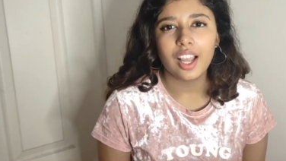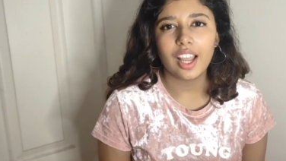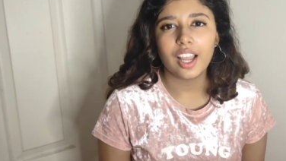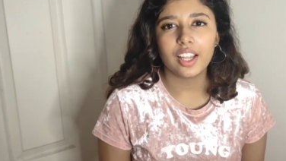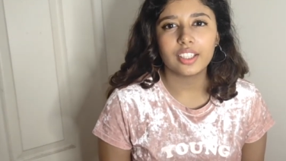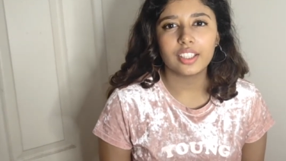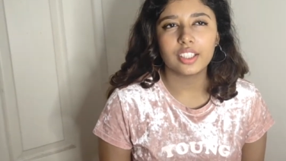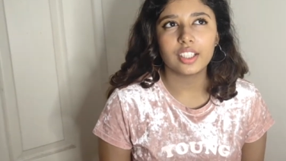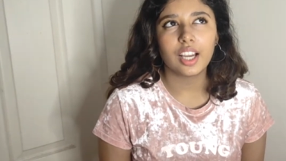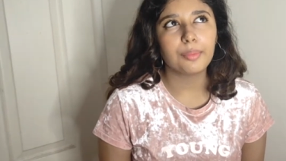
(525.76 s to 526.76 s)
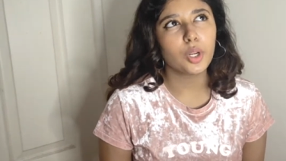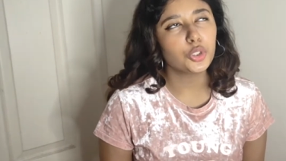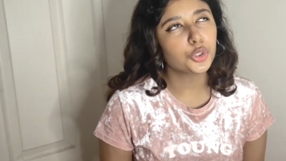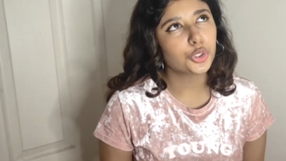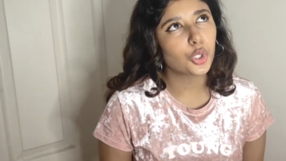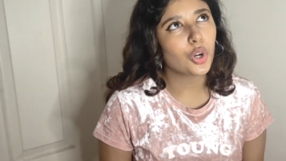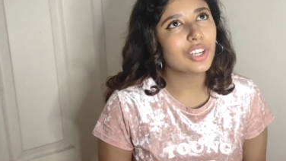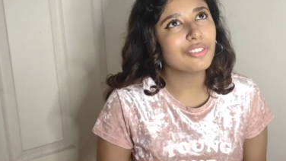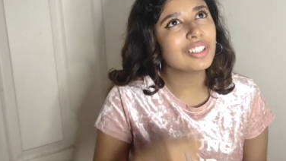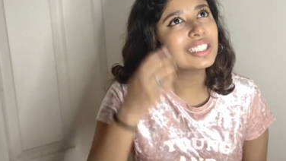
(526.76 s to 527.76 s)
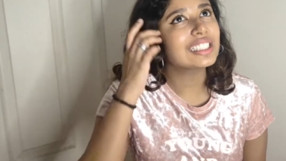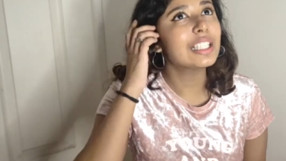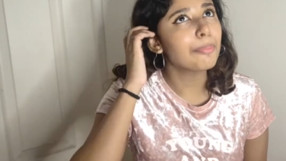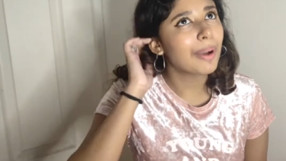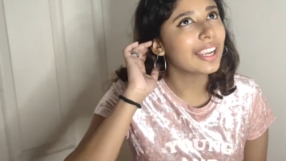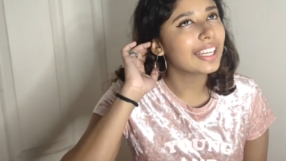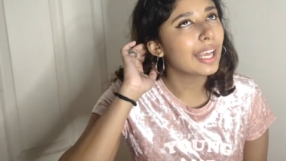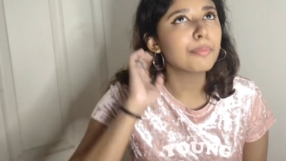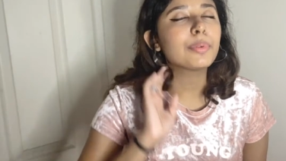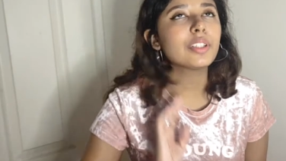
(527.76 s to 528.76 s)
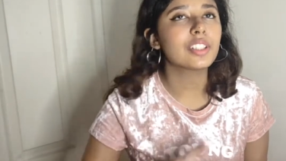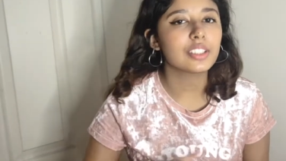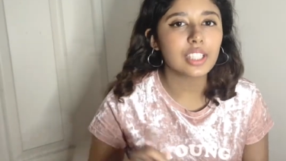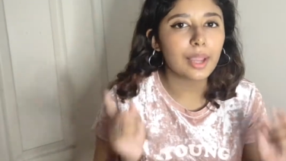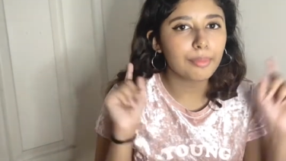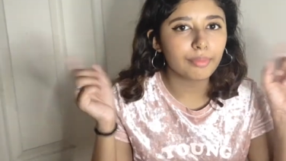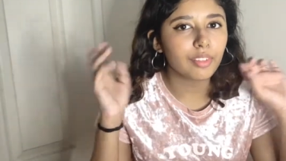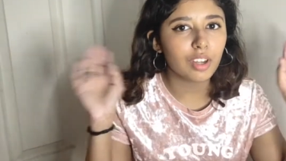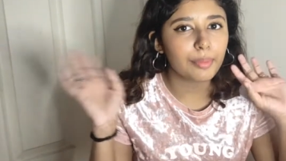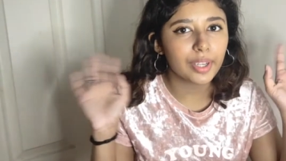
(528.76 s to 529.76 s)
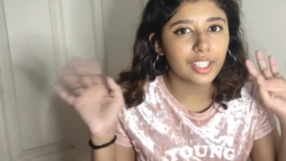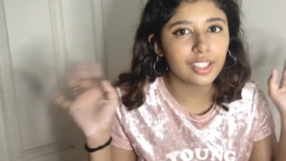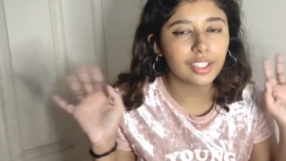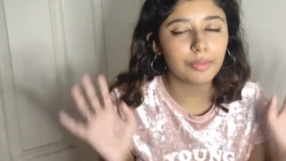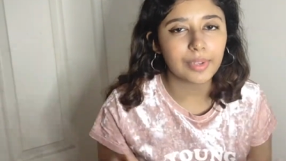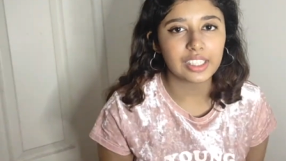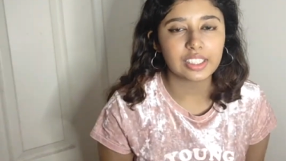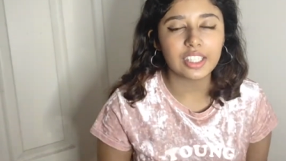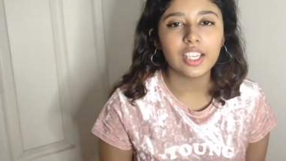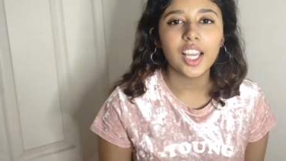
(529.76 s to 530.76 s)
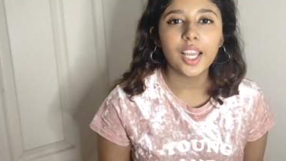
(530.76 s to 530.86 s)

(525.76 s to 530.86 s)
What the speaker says: and I'm not sure if it's the pineapple because I'm gonna make it a little messy,